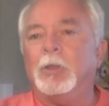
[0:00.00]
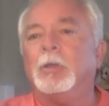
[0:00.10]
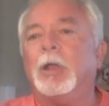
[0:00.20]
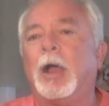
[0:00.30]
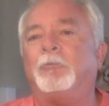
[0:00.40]

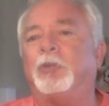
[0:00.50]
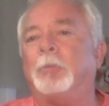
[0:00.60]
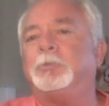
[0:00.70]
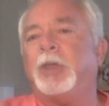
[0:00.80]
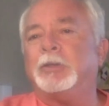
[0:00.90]
You're from, from,
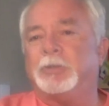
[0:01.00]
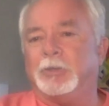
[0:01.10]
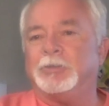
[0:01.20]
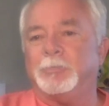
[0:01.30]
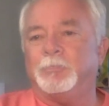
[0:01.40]
Oklahoma, Texas. but
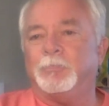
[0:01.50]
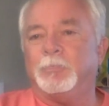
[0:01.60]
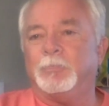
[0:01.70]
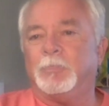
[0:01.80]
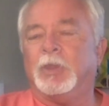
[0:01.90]
you're in
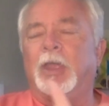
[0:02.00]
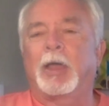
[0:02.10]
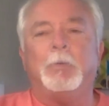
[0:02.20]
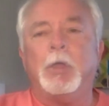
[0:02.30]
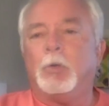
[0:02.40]
Texas. Yeah. Yeah.